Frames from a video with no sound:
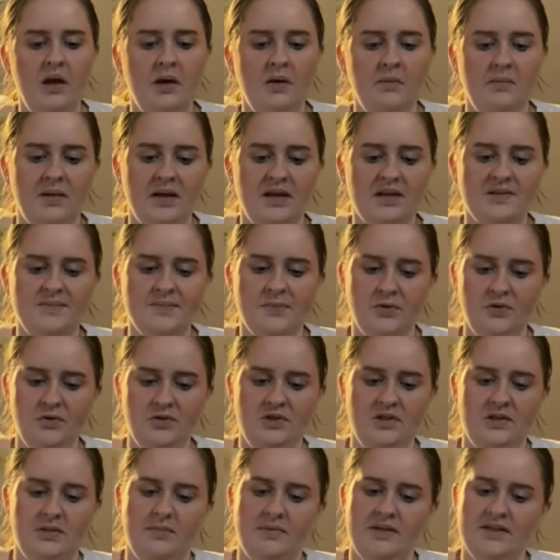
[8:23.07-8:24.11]
Because
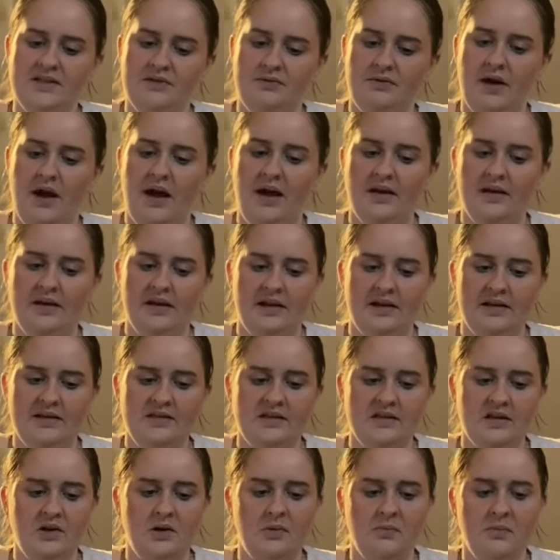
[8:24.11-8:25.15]
mortem is a rare and
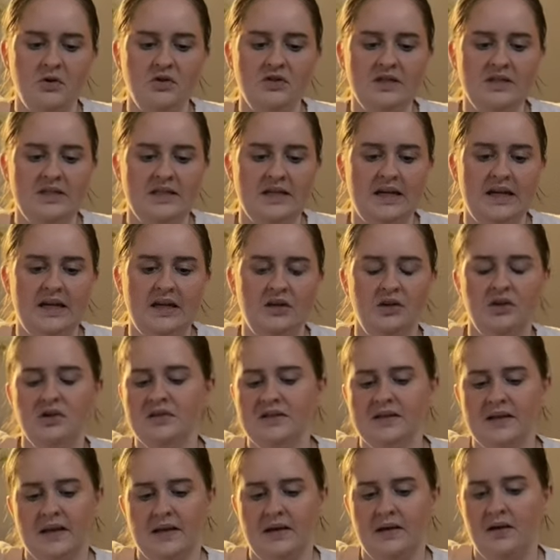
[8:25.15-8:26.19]
illicit commodity, and
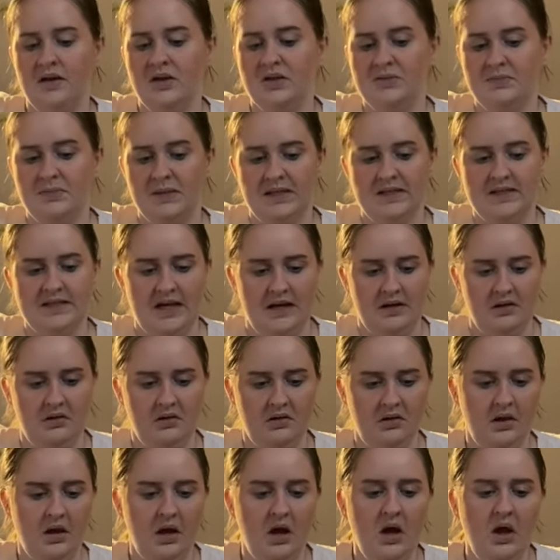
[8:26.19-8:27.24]
using it could mean
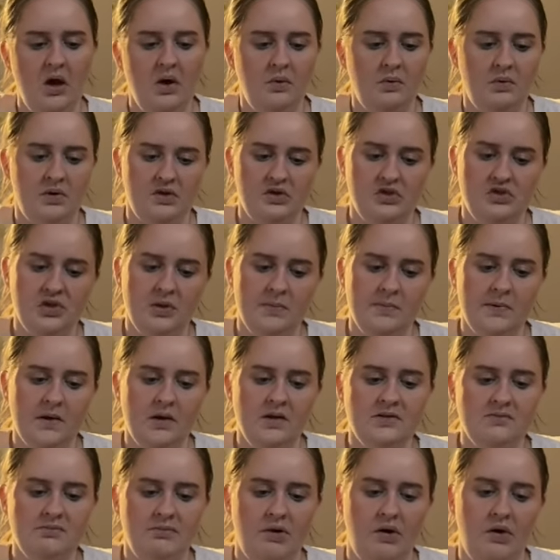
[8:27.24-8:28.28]
death. When a job
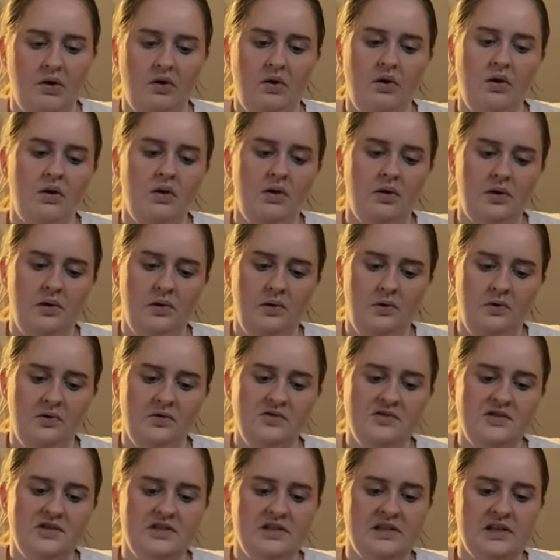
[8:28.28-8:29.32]
goes wrong, Law
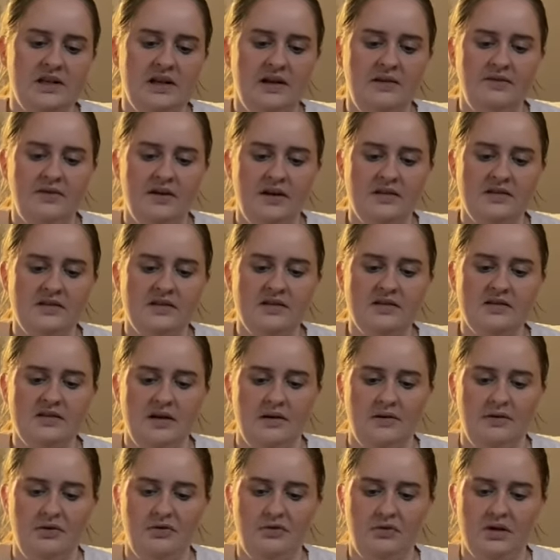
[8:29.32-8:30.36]
suddenly finds
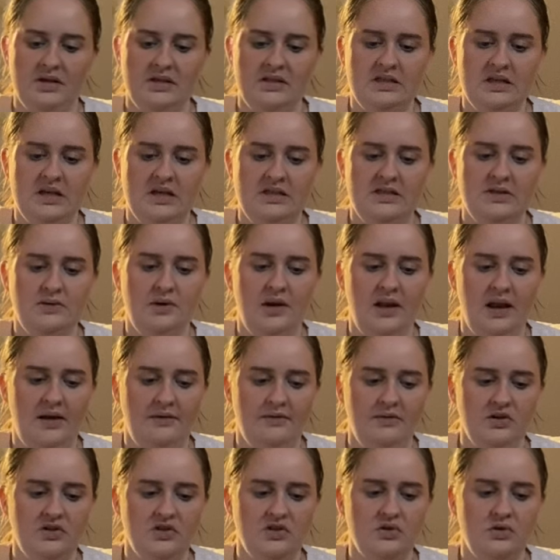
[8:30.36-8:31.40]
herself thrust into a
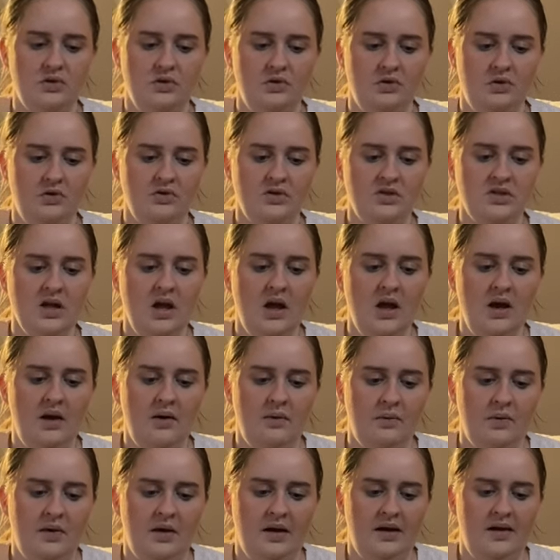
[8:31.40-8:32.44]
lavish court,
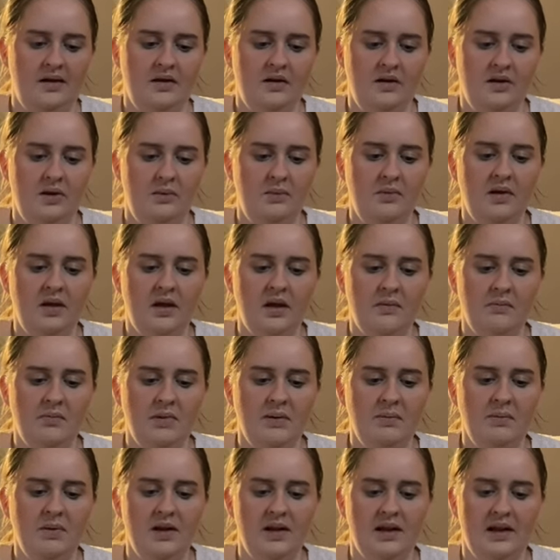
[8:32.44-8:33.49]
where no one can
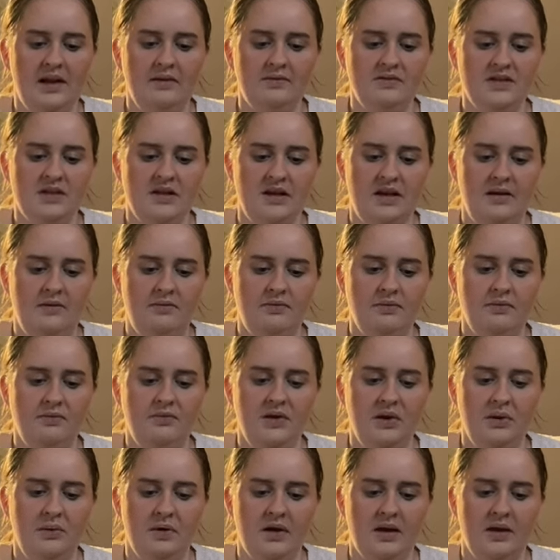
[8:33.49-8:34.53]
be believed and even
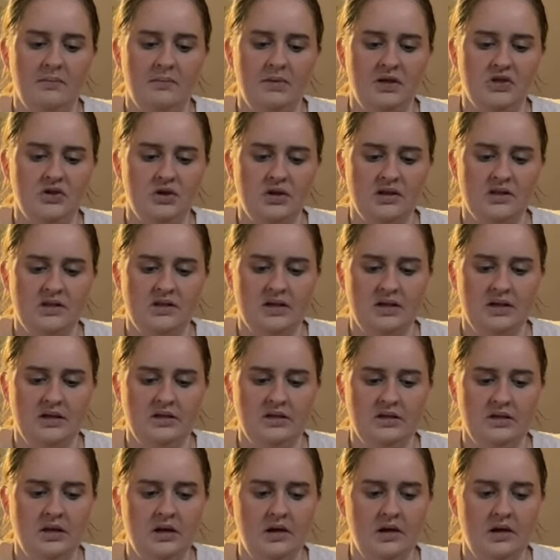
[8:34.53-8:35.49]
fewer can be trusted.